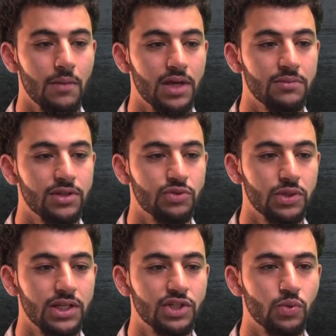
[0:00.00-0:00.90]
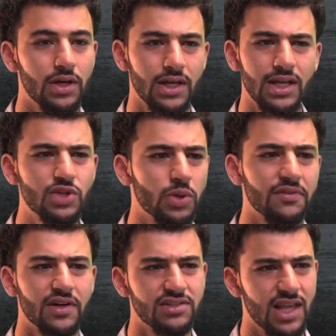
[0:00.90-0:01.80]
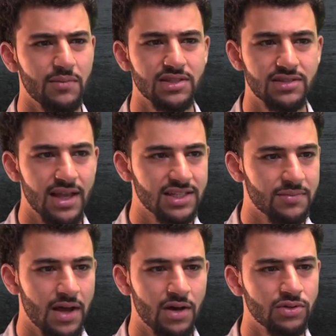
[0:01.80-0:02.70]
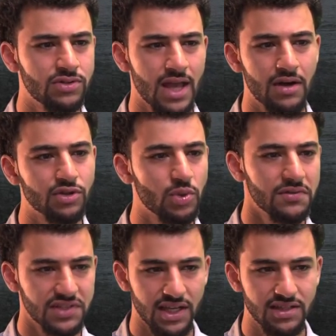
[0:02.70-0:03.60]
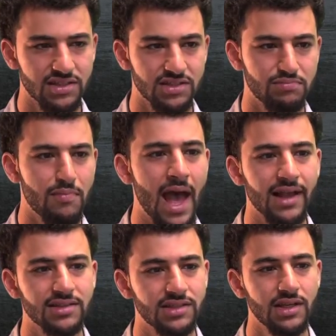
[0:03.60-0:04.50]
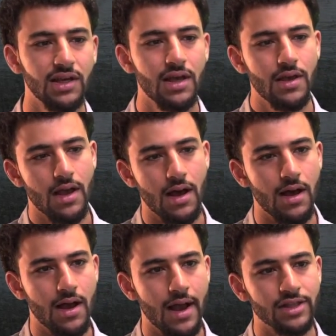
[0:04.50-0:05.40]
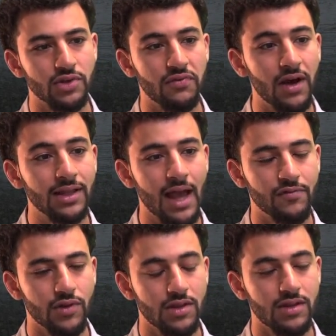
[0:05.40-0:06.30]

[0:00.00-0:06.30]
in between each one. And each one of our statements takes about 10 or 12 seconds max. And so finally, after the